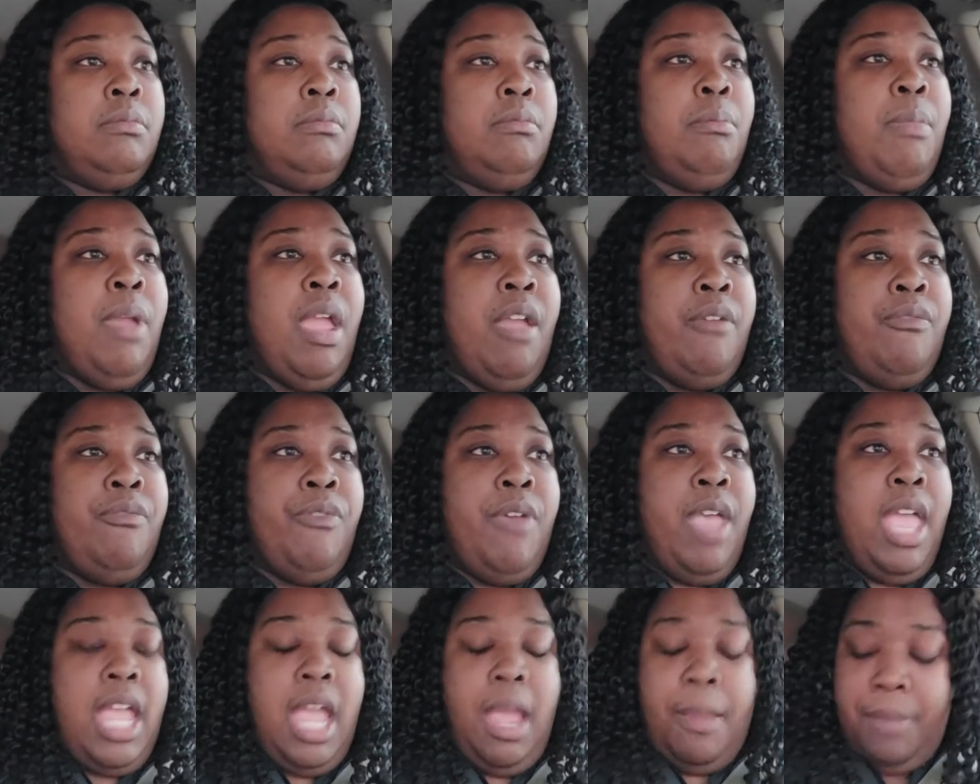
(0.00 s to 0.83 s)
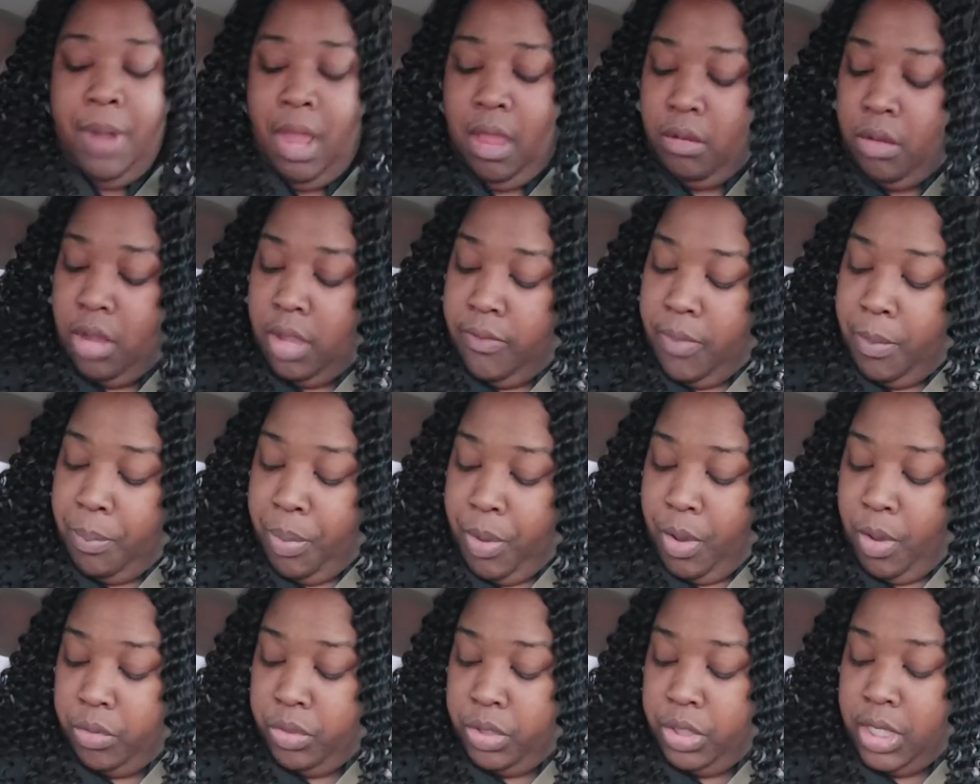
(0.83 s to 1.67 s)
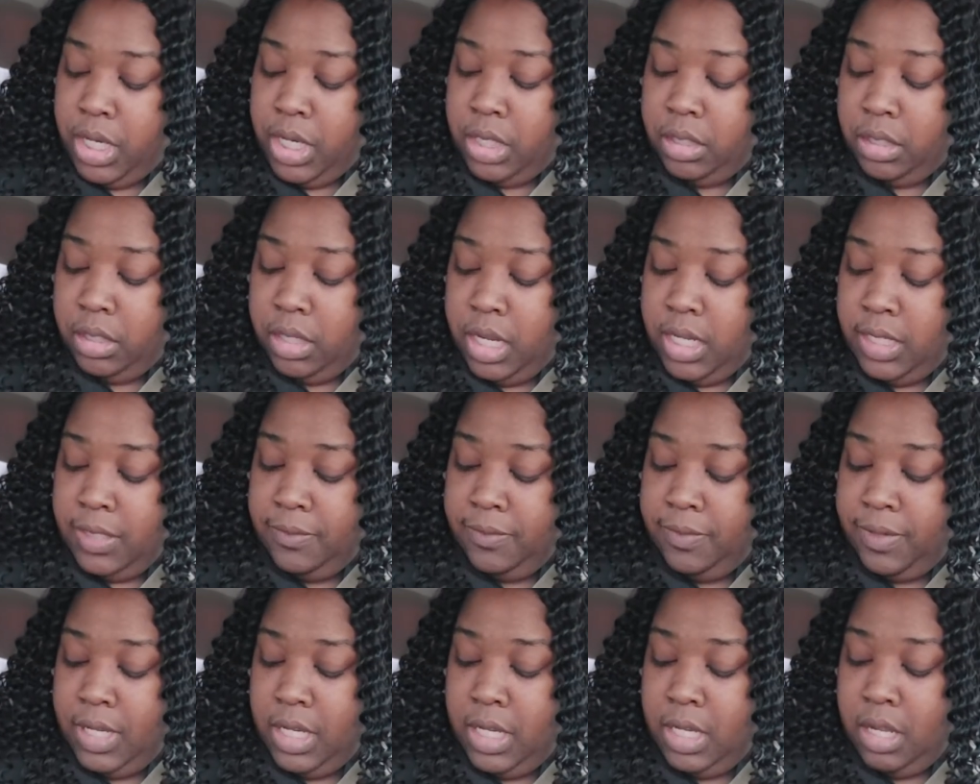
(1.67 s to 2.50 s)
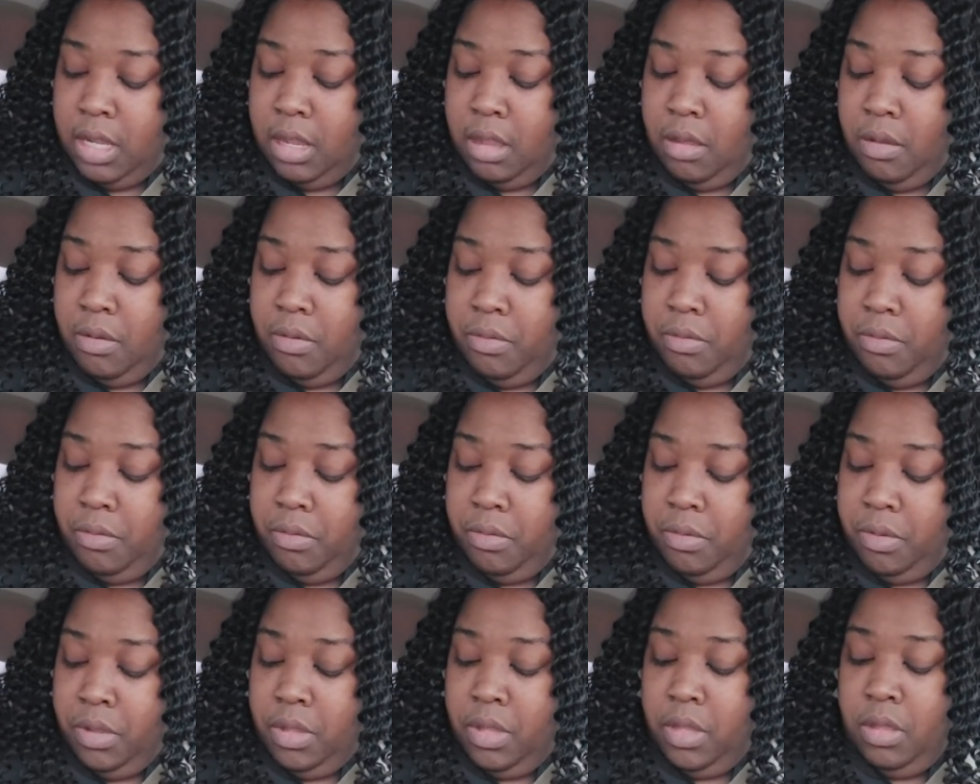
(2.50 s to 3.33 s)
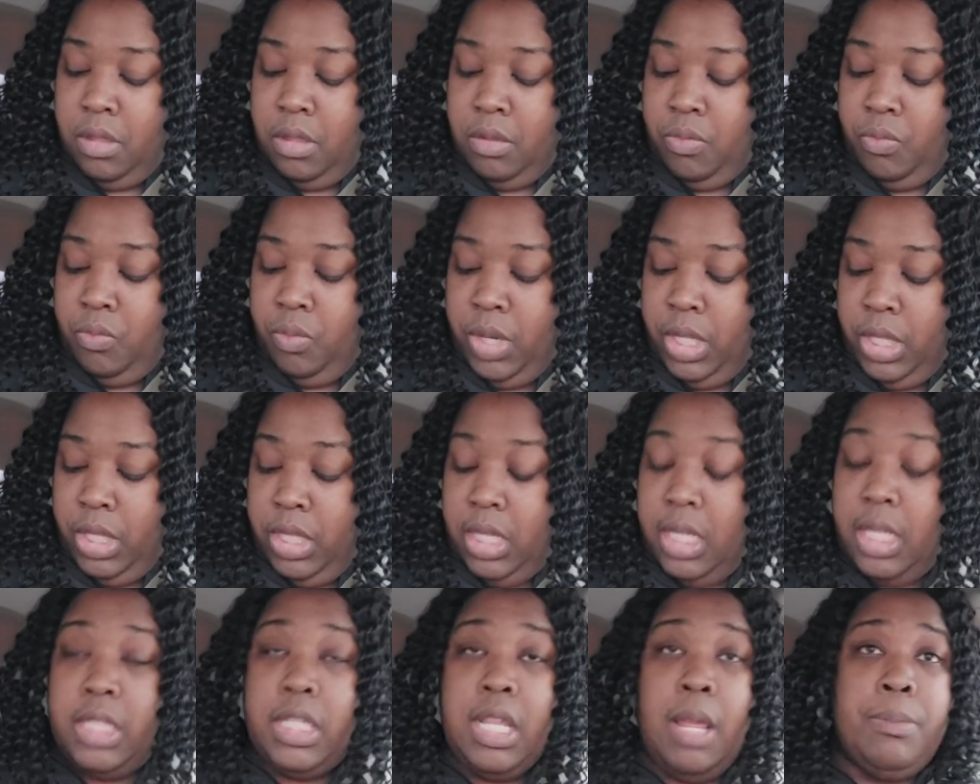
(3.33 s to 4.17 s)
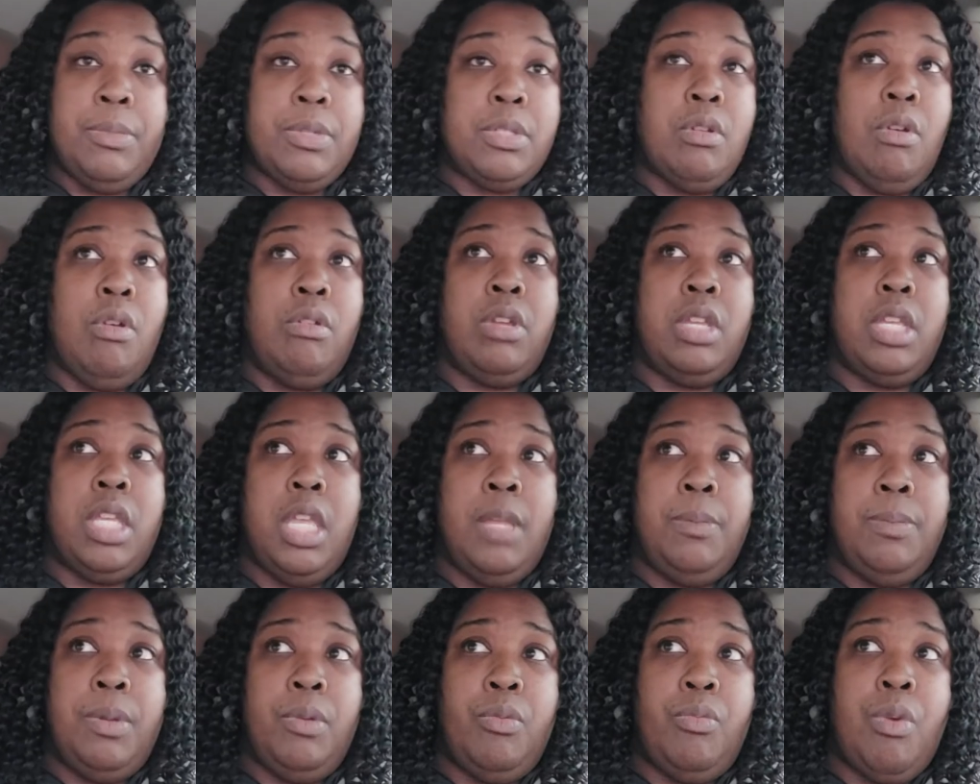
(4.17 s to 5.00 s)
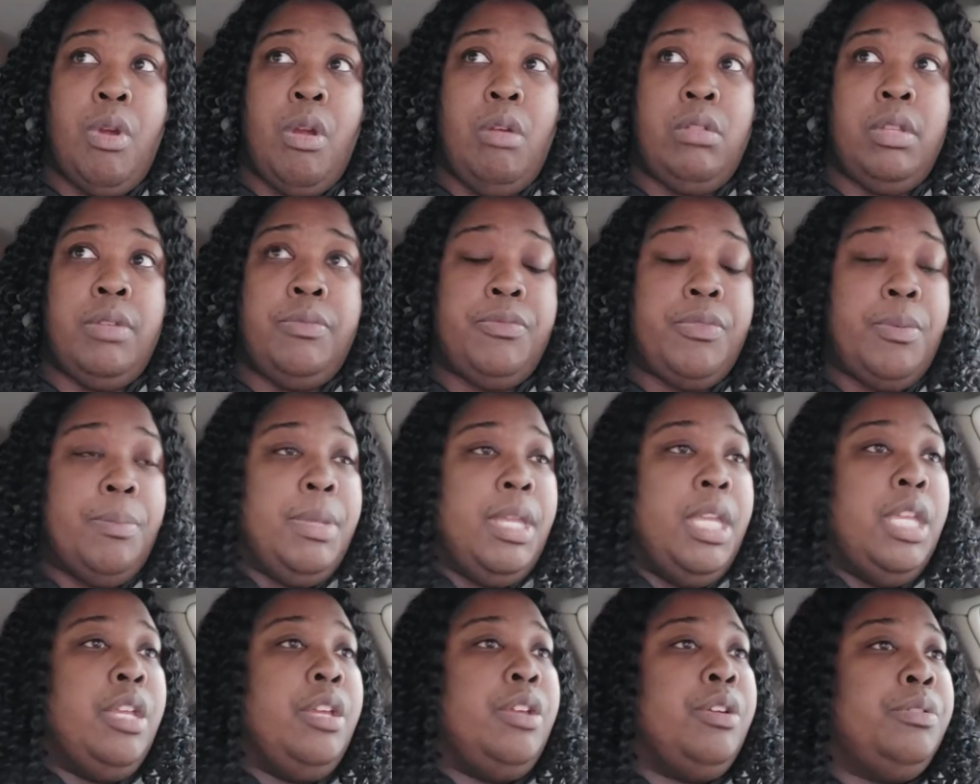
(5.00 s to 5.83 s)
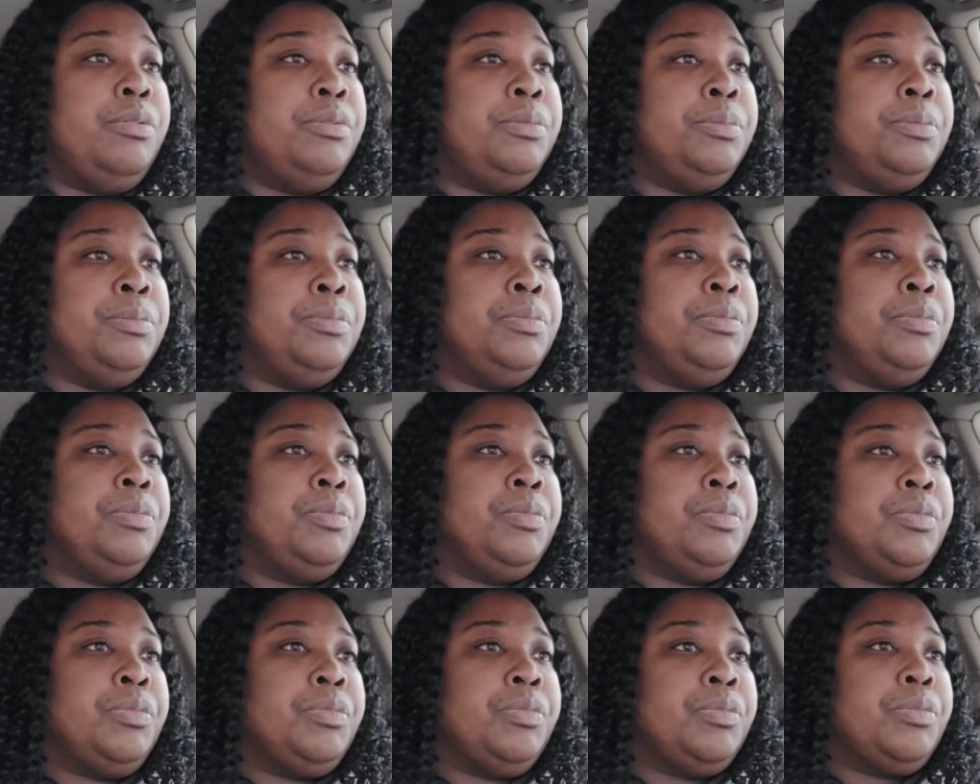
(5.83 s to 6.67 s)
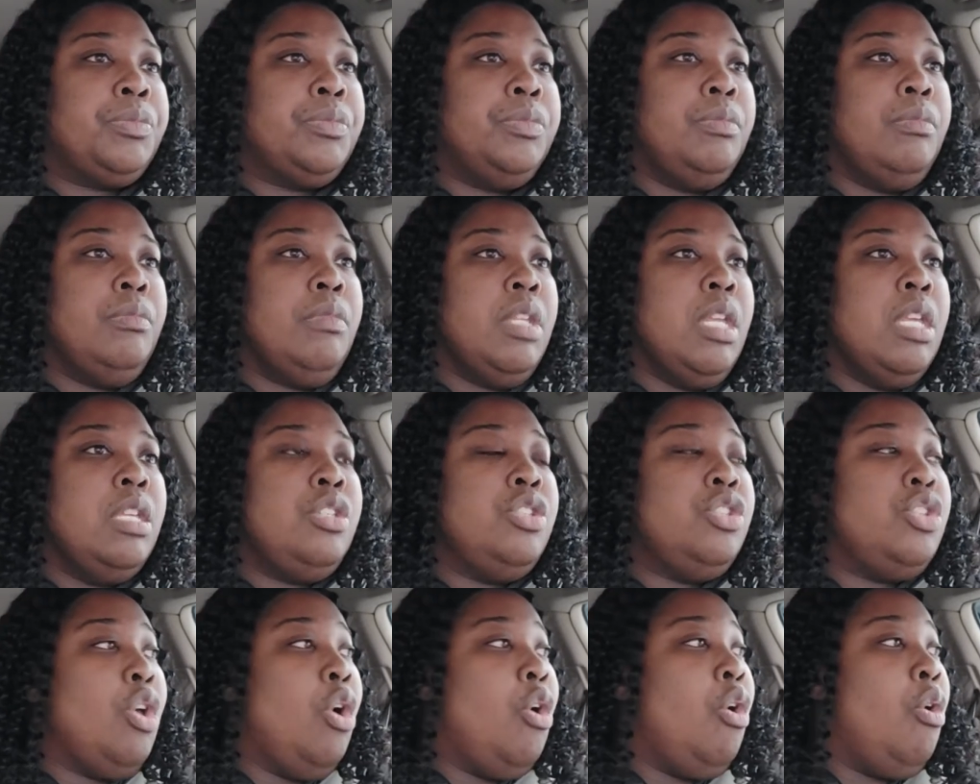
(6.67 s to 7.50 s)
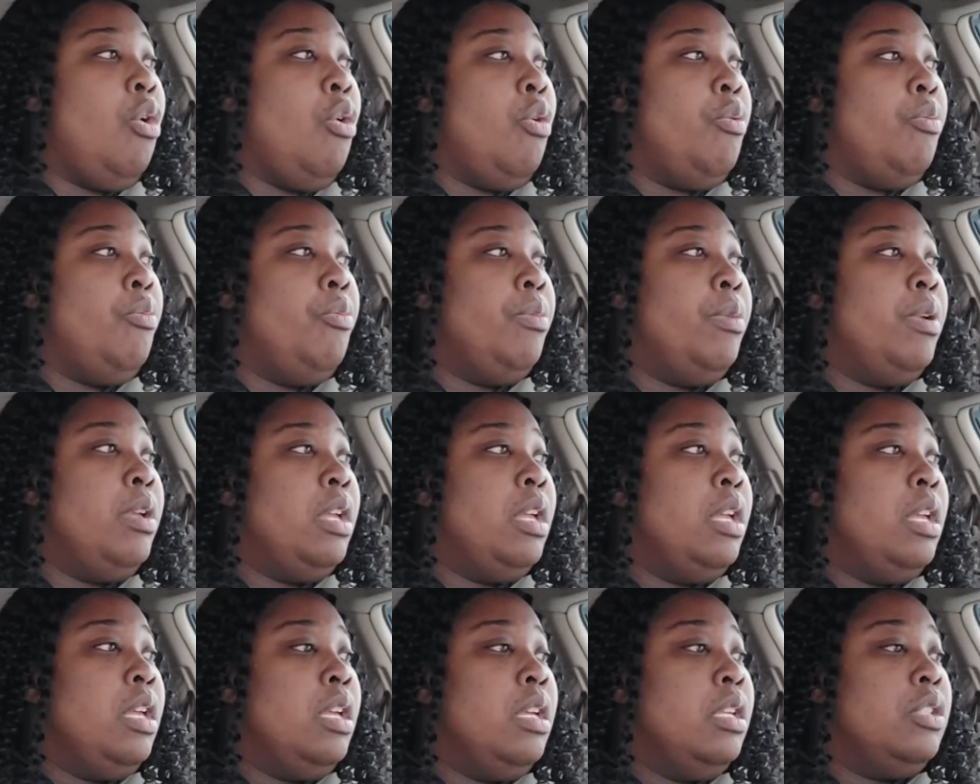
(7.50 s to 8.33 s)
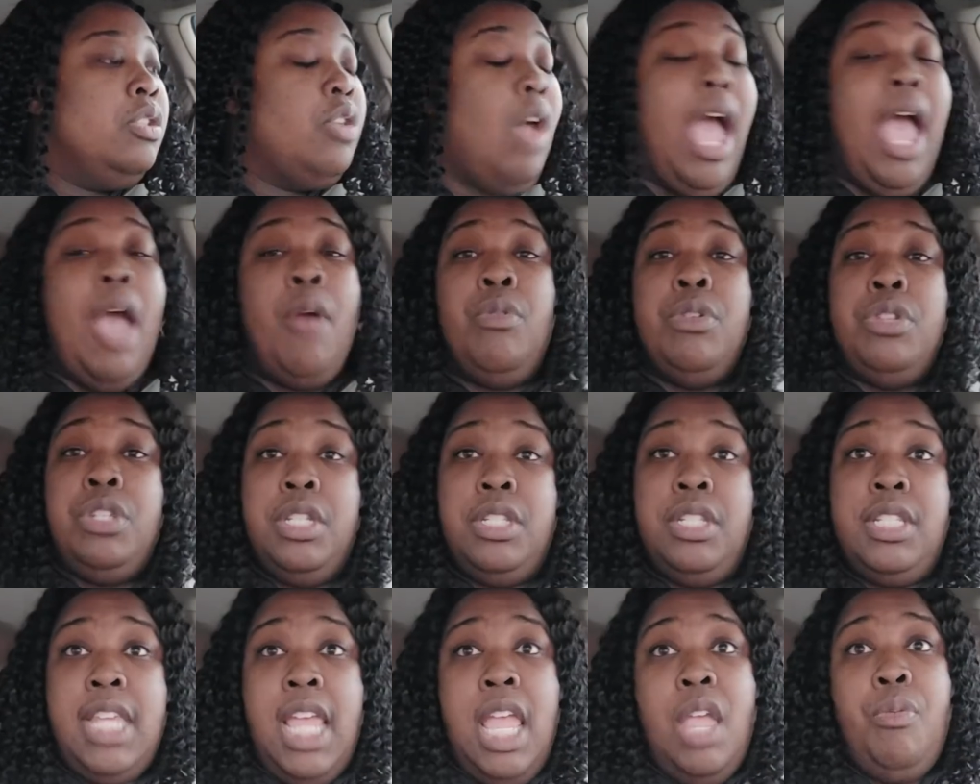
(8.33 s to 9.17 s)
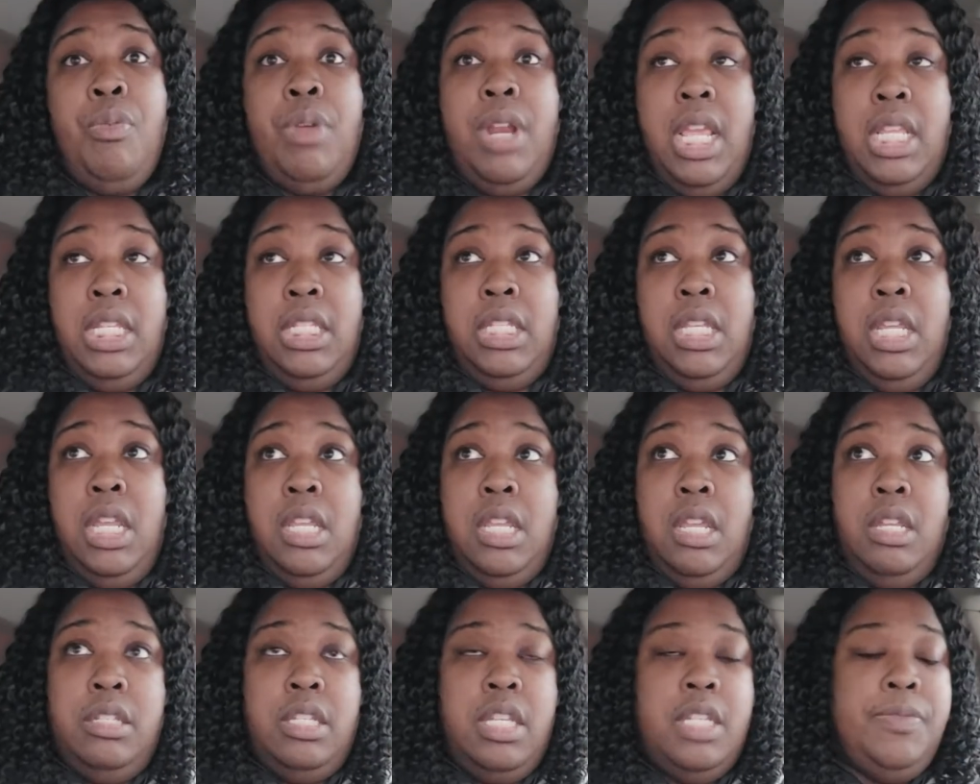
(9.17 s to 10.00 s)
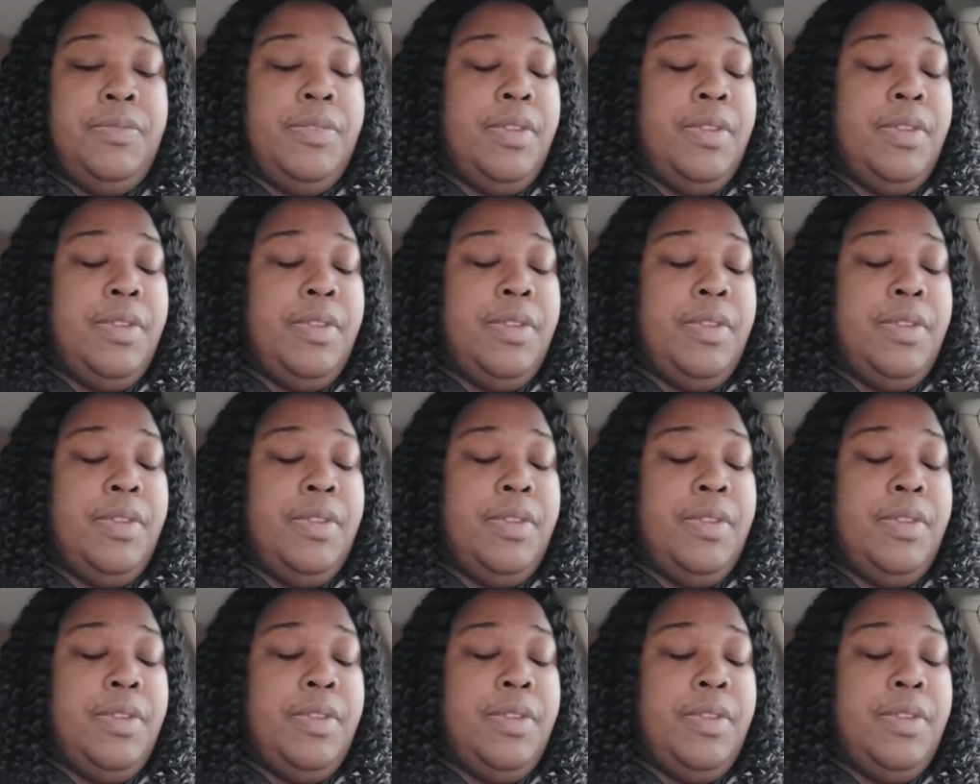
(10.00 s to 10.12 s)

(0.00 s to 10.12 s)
Matter of fact, I'm not going to even post yesterday's video with this. I'm just going to keep it rolling from here. So, so I will just say what I said in yesterday's